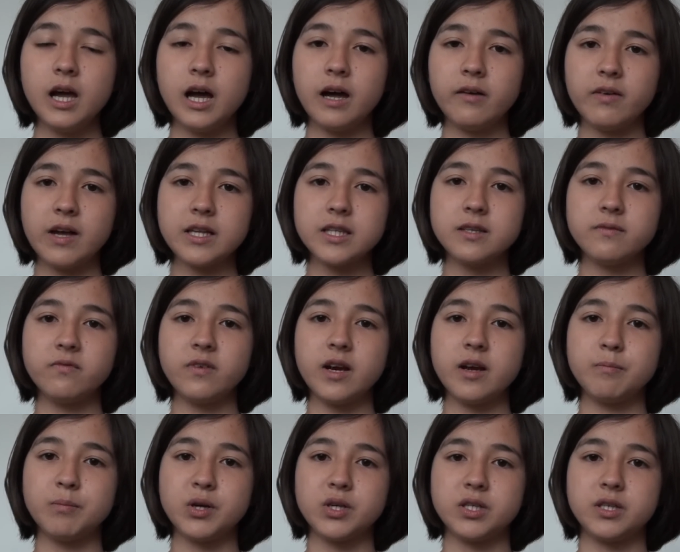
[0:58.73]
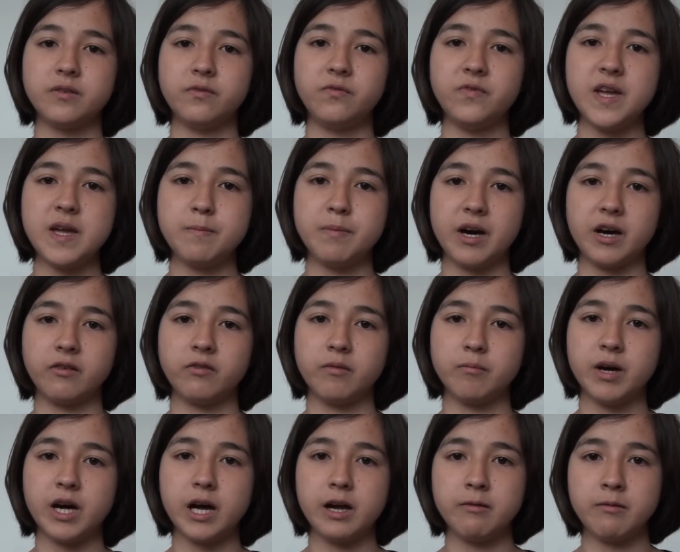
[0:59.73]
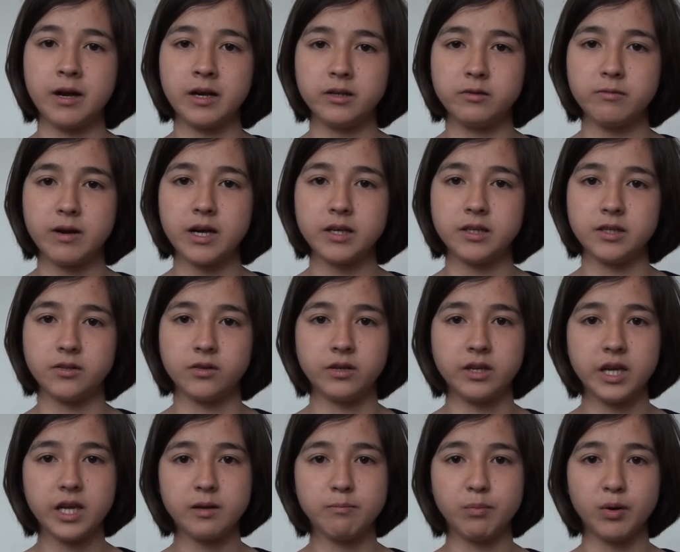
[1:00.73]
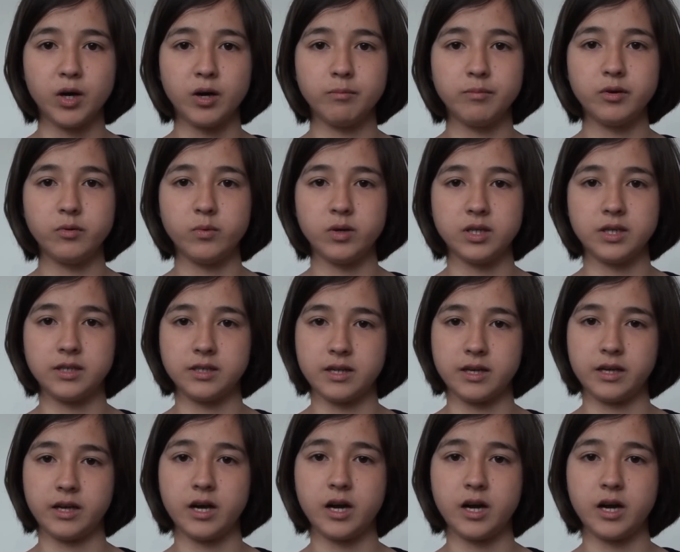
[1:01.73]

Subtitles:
I've had some very positive feedback from high-ranked writers on Inkpop, which is a